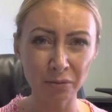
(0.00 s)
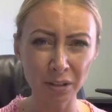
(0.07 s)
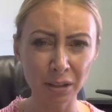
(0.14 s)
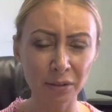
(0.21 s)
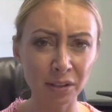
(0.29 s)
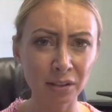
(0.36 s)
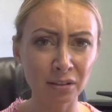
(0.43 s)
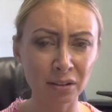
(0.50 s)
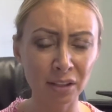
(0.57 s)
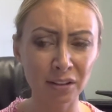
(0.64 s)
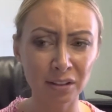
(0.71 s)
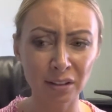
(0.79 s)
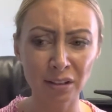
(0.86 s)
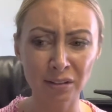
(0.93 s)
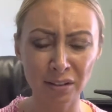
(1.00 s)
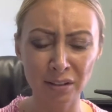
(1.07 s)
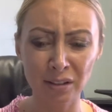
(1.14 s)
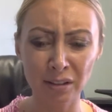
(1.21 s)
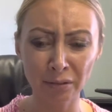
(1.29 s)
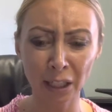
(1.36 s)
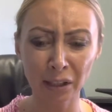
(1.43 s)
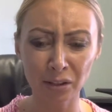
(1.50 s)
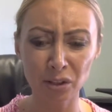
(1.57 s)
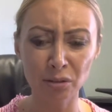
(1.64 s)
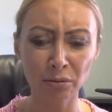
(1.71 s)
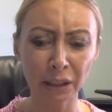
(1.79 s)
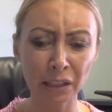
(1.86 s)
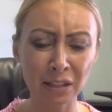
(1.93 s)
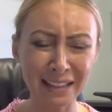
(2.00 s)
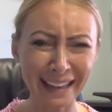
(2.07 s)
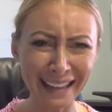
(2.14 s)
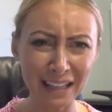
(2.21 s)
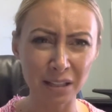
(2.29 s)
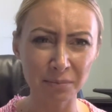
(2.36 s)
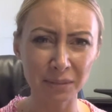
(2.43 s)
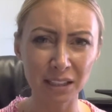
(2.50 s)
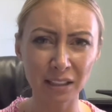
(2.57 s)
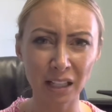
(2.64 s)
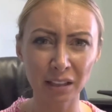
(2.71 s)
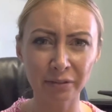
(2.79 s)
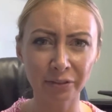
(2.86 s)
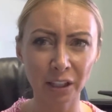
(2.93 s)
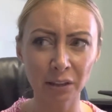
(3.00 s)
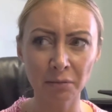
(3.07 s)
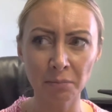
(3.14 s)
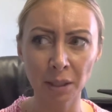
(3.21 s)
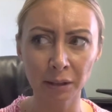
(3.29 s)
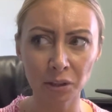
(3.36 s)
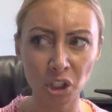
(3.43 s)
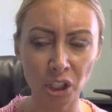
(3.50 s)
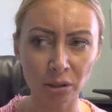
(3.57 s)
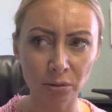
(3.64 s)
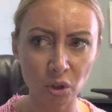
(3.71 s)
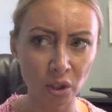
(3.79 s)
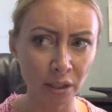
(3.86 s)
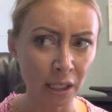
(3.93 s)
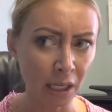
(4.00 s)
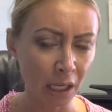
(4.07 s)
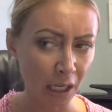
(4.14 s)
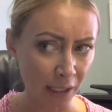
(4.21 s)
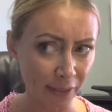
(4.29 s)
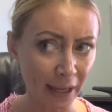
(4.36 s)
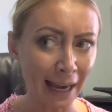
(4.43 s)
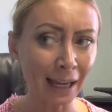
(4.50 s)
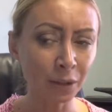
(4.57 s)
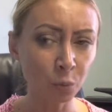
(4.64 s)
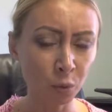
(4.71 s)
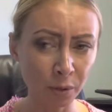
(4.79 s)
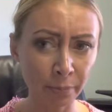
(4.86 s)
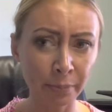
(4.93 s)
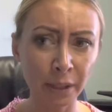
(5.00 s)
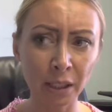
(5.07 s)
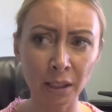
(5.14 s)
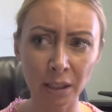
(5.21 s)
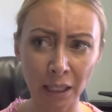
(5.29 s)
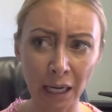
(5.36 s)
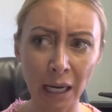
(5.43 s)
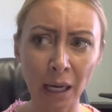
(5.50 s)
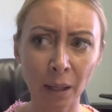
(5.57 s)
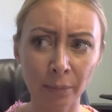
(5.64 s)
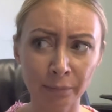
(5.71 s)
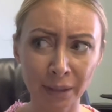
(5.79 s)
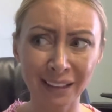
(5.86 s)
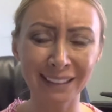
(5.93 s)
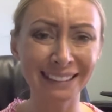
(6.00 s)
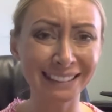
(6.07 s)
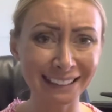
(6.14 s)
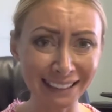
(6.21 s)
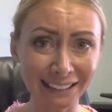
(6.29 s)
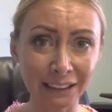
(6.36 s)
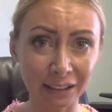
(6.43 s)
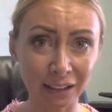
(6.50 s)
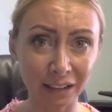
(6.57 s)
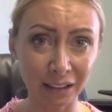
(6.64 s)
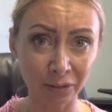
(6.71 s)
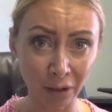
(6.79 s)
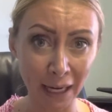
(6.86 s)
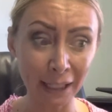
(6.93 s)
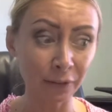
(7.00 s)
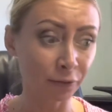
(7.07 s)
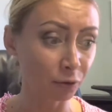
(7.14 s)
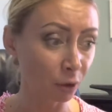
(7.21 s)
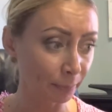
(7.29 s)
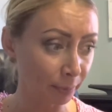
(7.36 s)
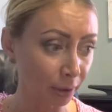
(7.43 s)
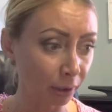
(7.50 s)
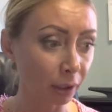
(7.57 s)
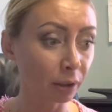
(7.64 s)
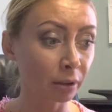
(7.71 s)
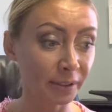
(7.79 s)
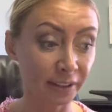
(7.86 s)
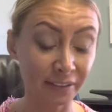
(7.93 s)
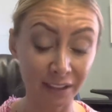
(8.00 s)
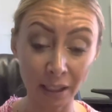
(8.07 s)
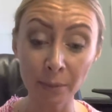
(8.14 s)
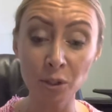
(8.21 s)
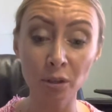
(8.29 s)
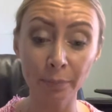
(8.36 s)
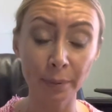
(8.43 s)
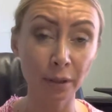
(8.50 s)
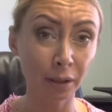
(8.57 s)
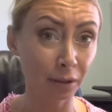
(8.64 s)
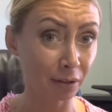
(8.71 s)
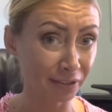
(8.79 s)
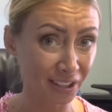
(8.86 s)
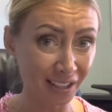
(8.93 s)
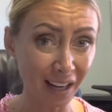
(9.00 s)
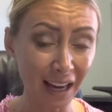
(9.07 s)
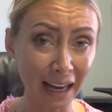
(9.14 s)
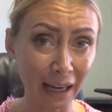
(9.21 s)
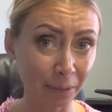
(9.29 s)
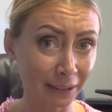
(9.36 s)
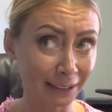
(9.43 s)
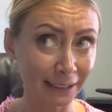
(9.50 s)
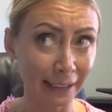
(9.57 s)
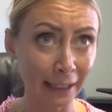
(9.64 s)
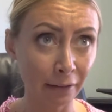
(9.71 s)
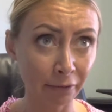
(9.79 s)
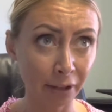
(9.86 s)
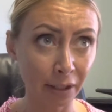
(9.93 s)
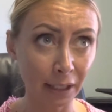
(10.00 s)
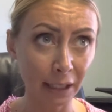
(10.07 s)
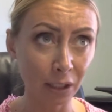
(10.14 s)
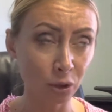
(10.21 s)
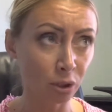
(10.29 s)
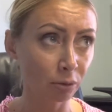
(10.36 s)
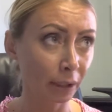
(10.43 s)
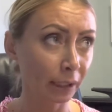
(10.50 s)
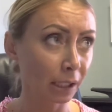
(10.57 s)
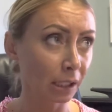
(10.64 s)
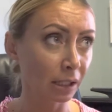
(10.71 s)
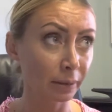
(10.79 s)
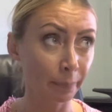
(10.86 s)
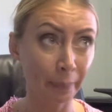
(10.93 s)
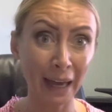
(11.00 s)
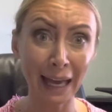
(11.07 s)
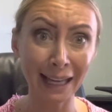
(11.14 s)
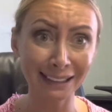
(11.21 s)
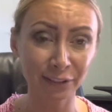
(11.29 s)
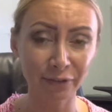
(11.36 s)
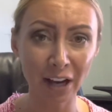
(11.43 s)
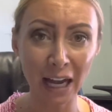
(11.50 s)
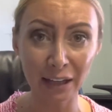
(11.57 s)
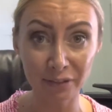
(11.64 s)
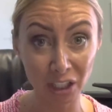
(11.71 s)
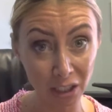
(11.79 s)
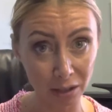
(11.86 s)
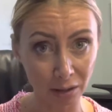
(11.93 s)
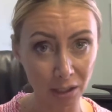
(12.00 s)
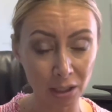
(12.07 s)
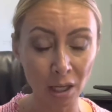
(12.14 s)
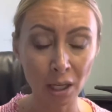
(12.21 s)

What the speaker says: Really the derogatory names in front of minor children. That would be consistently, right, for a substantial period of time, let's say every day during past 5 years.